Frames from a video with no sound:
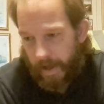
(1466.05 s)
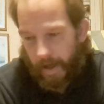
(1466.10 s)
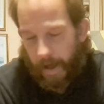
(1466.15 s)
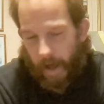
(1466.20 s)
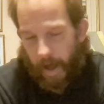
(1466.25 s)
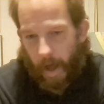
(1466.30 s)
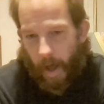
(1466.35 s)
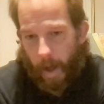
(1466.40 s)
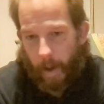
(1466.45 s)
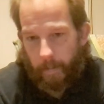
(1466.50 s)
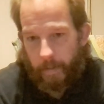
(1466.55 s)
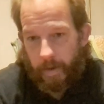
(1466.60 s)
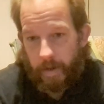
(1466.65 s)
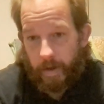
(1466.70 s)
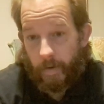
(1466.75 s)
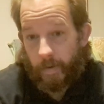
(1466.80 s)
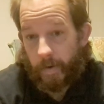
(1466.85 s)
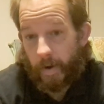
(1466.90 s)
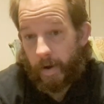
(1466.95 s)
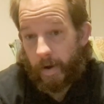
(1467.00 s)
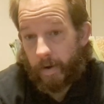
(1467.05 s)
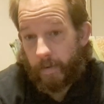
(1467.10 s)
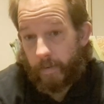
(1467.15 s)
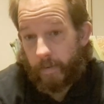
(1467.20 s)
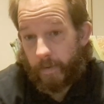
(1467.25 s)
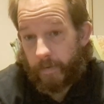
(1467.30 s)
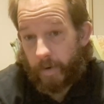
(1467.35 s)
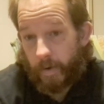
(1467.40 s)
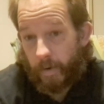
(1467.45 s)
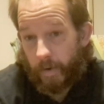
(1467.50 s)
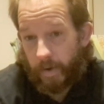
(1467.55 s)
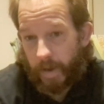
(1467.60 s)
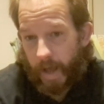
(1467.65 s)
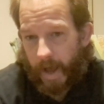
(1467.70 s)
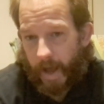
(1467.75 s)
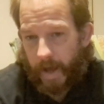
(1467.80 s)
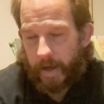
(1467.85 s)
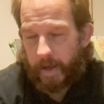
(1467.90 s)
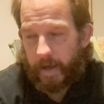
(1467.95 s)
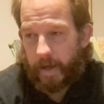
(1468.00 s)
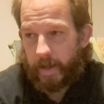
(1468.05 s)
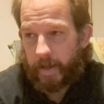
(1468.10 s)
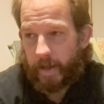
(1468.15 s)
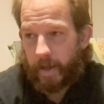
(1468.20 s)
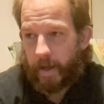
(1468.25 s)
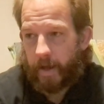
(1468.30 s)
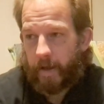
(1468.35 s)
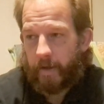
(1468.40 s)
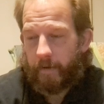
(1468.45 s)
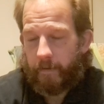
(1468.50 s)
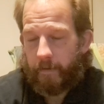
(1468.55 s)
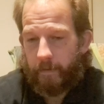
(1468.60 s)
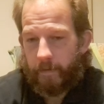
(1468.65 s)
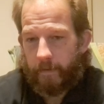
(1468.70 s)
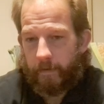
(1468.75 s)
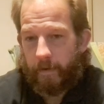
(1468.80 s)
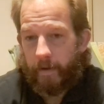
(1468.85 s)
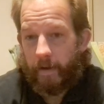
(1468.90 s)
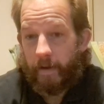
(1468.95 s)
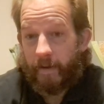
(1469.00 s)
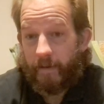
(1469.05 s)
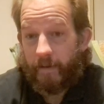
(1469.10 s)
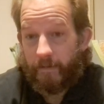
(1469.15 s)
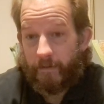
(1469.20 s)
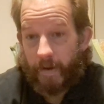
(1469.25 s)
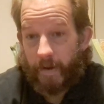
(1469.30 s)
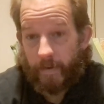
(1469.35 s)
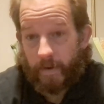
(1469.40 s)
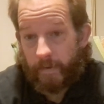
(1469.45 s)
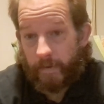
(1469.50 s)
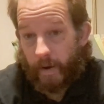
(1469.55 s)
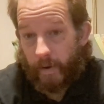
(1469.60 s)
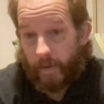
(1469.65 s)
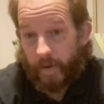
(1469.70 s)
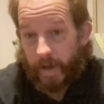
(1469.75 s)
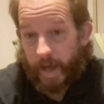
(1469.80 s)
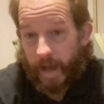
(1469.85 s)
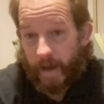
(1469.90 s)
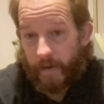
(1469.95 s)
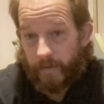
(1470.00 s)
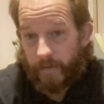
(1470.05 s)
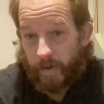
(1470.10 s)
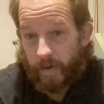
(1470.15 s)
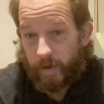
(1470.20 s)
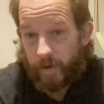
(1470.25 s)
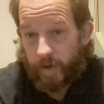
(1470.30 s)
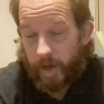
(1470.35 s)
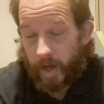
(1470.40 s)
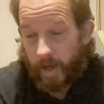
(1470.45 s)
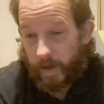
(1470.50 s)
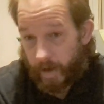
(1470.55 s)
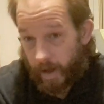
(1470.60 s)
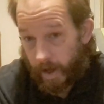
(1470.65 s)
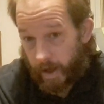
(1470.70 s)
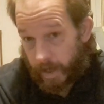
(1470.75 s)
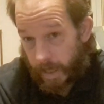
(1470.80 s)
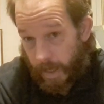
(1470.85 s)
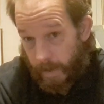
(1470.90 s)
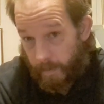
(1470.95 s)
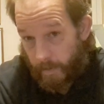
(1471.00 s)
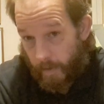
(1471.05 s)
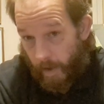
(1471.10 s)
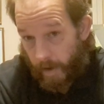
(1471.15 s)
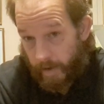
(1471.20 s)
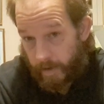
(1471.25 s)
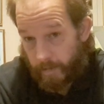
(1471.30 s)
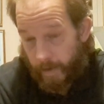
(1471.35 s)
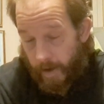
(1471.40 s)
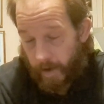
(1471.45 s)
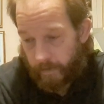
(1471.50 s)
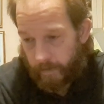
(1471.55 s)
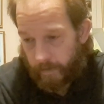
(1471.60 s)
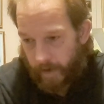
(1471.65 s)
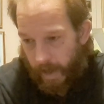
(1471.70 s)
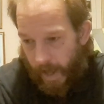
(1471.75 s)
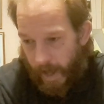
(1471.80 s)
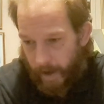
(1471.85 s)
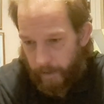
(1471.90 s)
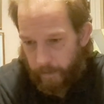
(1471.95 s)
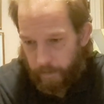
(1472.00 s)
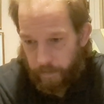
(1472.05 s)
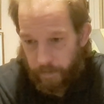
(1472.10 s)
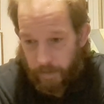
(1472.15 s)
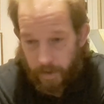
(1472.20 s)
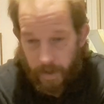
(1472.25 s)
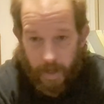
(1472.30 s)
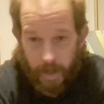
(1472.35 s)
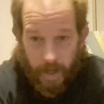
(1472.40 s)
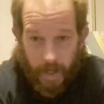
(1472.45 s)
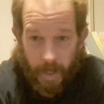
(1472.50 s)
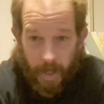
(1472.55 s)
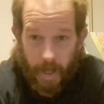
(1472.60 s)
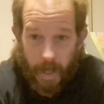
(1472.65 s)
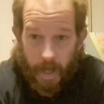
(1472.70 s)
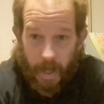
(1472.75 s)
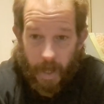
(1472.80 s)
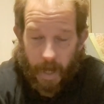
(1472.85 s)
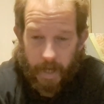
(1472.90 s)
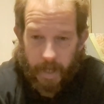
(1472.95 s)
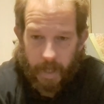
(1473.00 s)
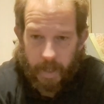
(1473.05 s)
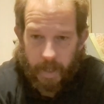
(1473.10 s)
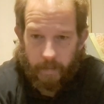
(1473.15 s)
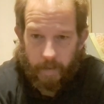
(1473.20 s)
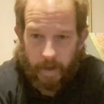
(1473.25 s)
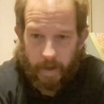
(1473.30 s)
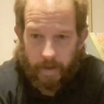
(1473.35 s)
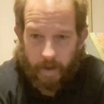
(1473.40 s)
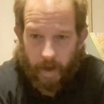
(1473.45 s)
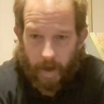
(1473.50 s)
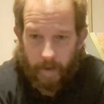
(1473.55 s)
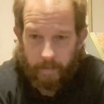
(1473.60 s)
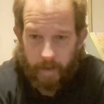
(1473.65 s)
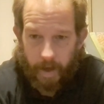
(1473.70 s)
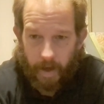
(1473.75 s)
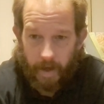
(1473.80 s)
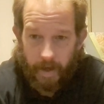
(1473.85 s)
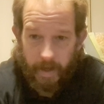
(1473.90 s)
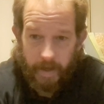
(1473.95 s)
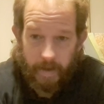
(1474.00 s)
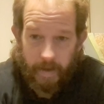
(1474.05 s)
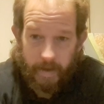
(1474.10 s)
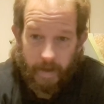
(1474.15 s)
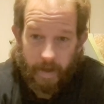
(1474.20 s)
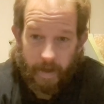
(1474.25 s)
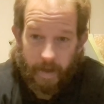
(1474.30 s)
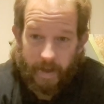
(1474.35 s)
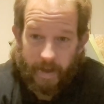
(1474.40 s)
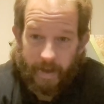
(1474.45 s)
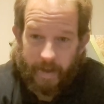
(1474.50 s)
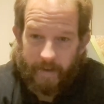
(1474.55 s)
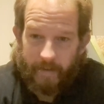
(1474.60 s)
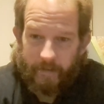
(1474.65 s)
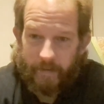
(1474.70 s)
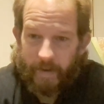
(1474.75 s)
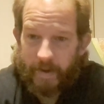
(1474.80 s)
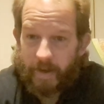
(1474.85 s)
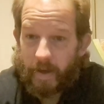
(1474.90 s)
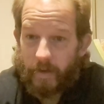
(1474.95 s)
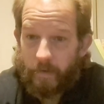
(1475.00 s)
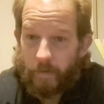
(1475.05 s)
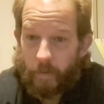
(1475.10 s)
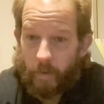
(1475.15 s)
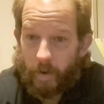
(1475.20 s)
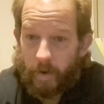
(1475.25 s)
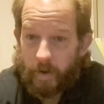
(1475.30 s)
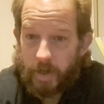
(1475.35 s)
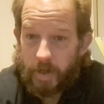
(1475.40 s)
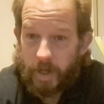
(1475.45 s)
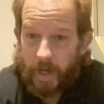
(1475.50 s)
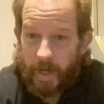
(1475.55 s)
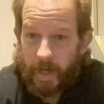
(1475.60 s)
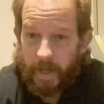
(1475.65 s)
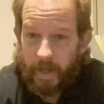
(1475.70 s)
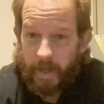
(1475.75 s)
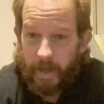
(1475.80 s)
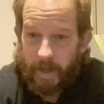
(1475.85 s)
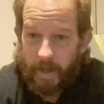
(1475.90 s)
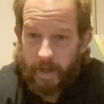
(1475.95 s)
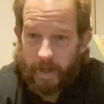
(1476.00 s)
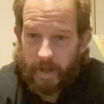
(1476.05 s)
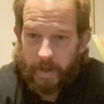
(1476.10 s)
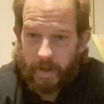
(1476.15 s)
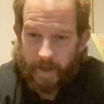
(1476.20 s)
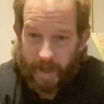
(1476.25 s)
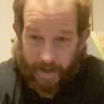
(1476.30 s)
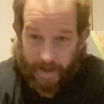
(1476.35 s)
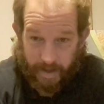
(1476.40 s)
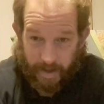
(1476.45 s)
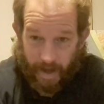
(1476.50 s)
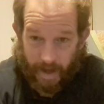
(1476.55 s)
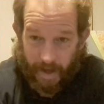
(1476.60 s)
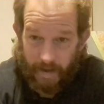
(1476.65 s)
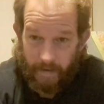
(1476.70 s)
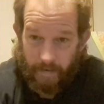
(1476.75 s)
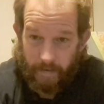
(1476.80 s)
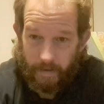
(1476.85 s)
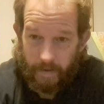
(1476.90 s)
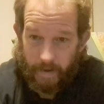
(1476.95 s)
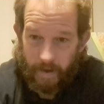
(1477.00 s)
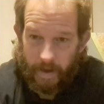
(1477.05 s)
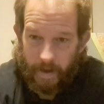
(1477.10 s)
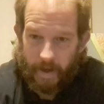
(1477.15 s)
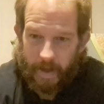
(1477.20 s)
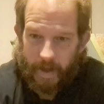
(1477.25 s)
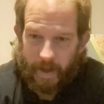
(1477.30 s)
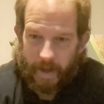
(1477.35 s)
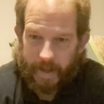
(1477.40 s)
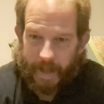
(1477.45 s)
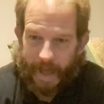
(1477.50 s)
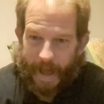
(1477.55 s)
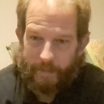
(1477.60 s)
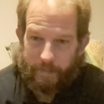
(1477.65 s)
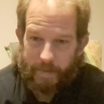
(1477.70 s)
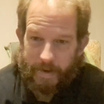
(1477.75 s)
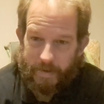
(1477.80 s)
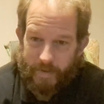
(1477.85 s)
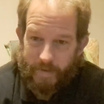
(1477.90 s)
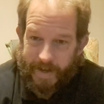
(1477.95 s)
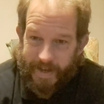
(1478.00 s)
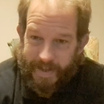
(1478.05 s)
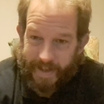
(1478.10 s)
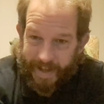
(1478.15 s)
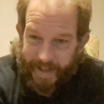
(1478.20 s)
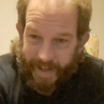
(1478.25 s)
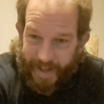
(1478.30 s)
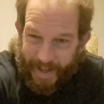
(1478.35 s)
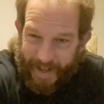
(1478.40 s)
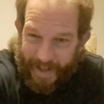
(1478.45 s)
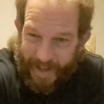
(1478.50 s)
I'll be doing a review on that in the very, very near future. So keep your eyes peeled for that. And in the meantime, guys, thank you for watching. Stay safe and happy reading.